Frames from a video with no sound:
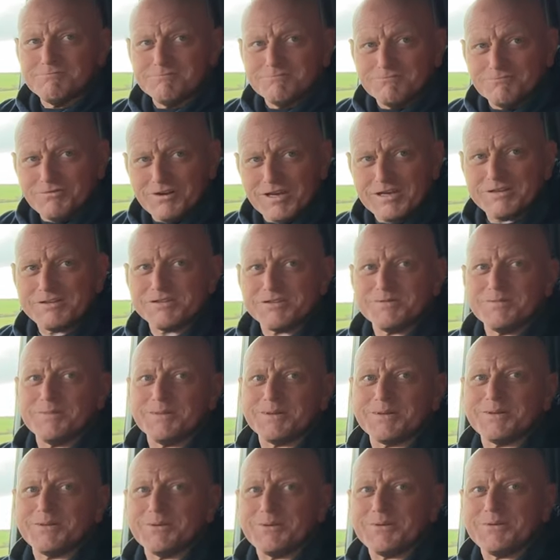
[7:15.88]

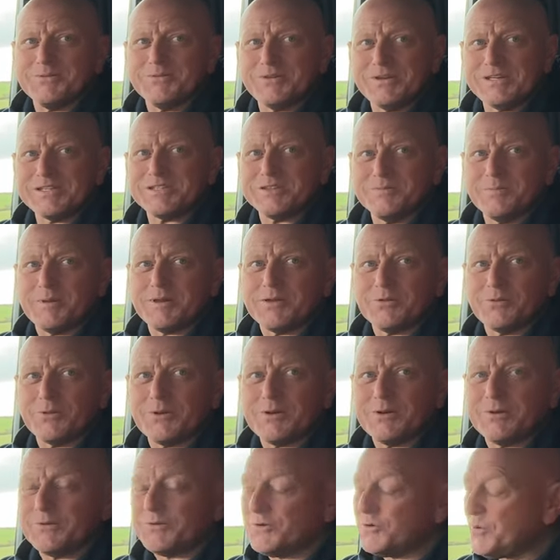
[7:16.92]
reasonably quick, reasonably
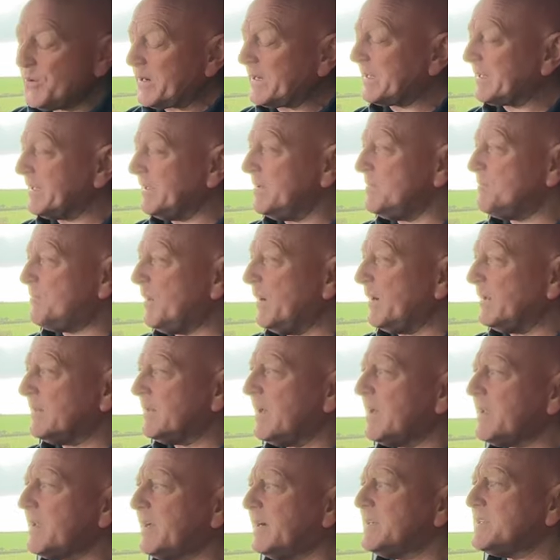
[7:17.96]
quick, quickly. But
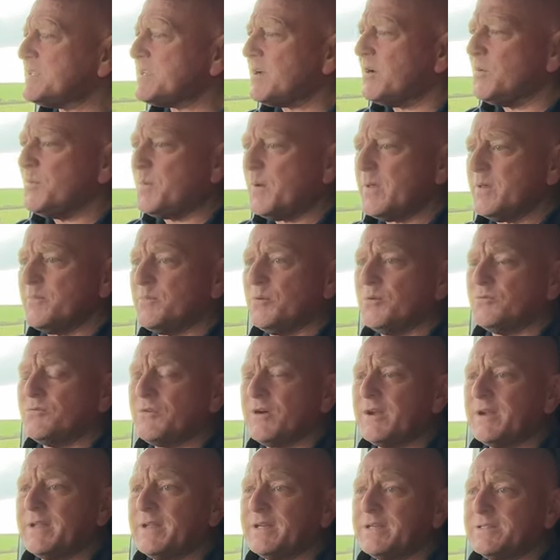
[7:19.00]
like I tell people,
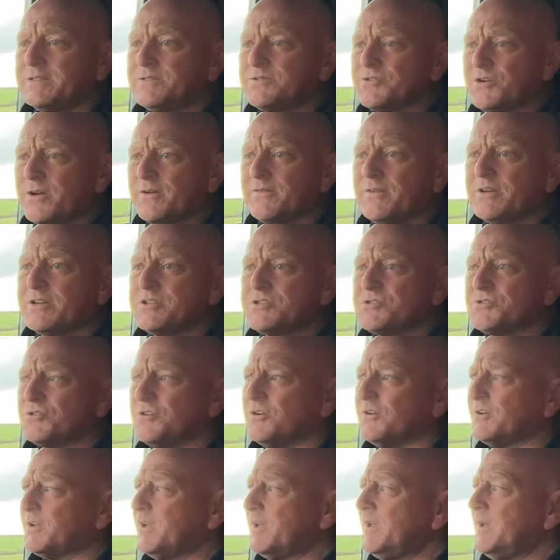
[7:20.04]
riding a, driving a
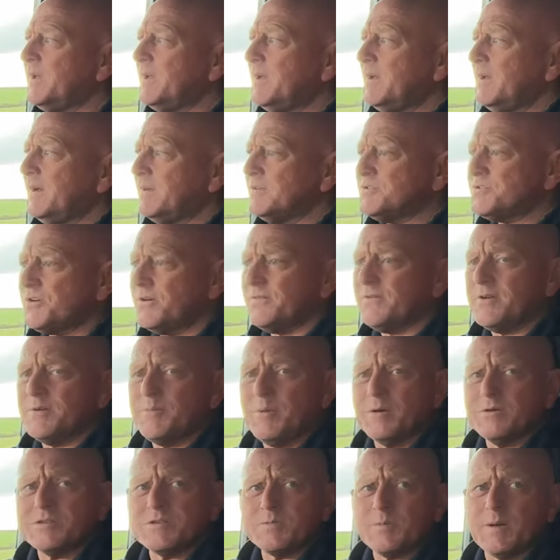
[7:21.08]
truck and driving a
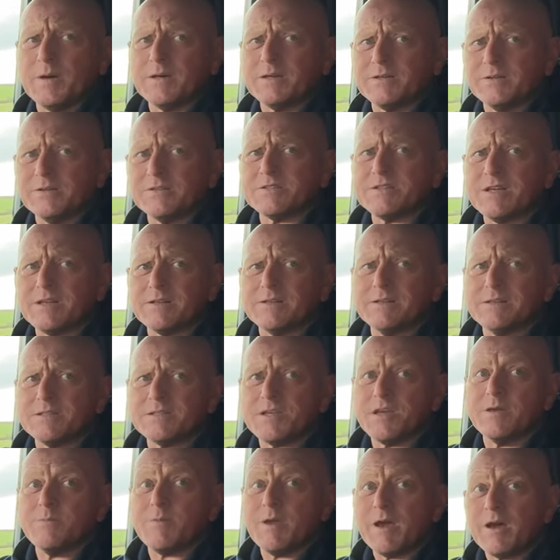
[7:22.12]
motorbike are exactly the
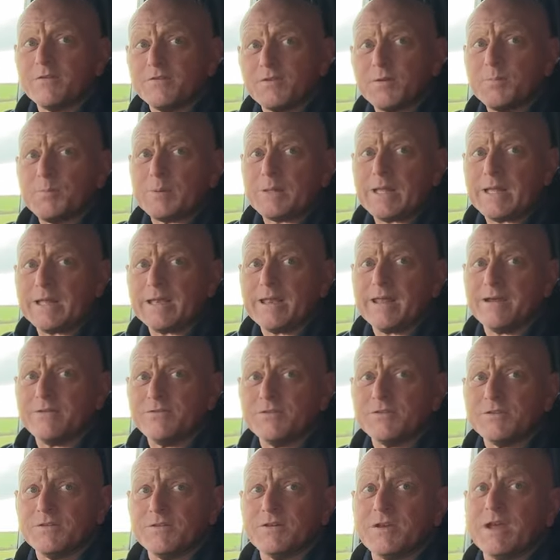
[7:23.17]
same. You have to plan
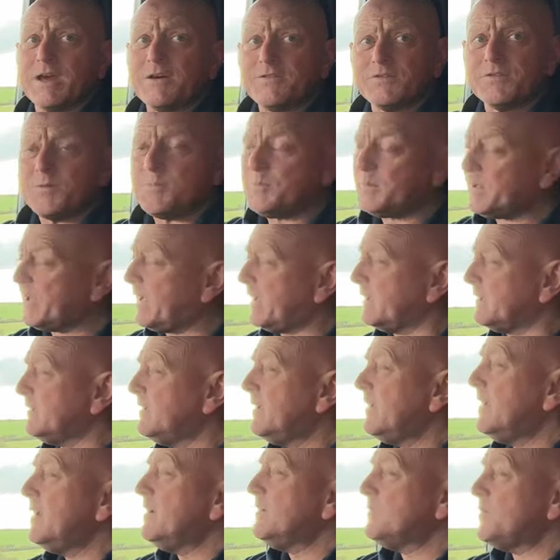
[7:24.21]
everything. You have to plan
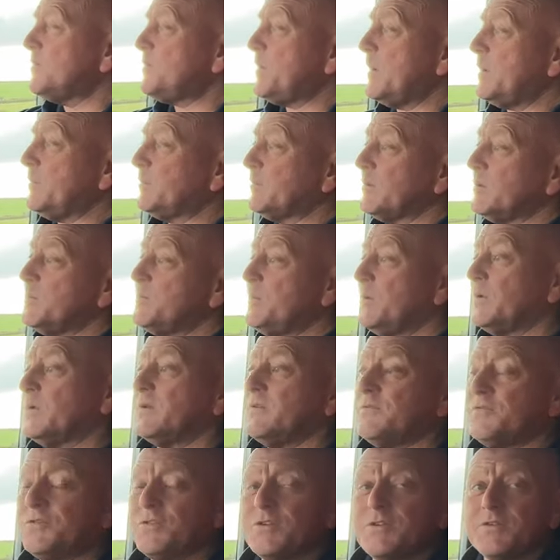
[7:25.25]
for people who pull
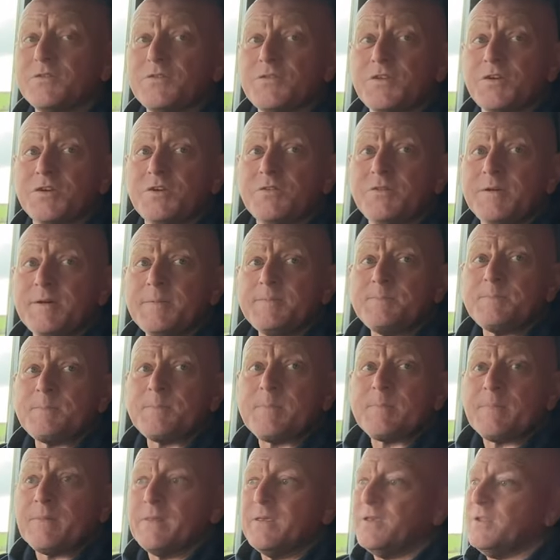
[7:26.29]
in front of you.
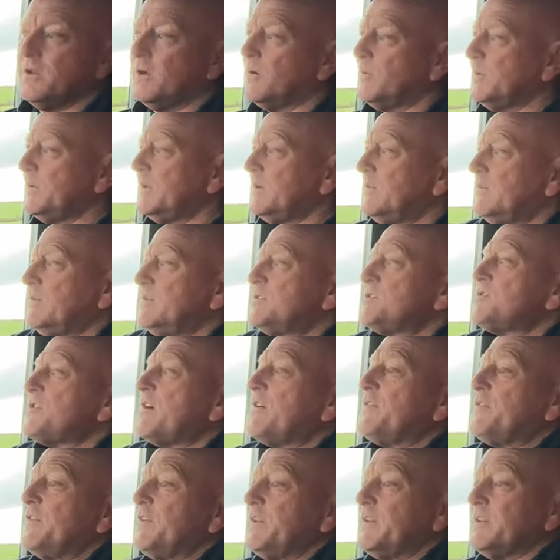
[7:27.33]
You know, when you're in
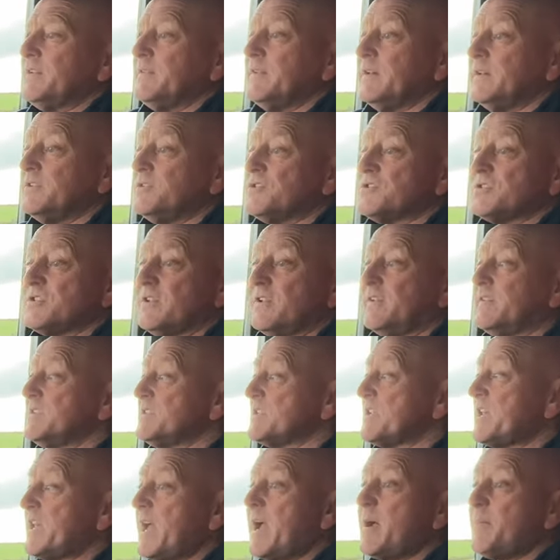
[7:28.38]
traffic and they're just like, there's
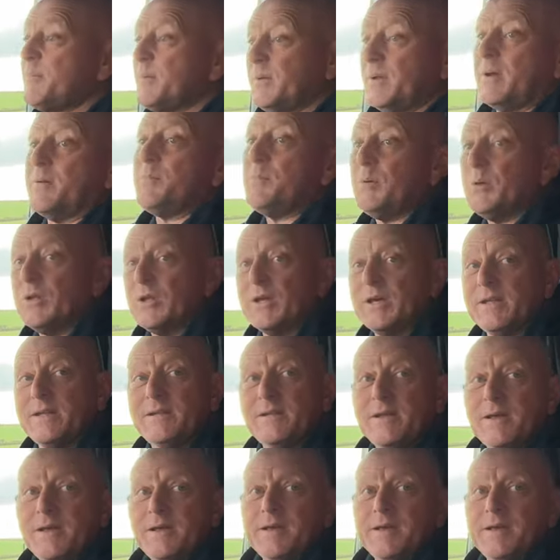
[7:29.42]
a gap and I pull in.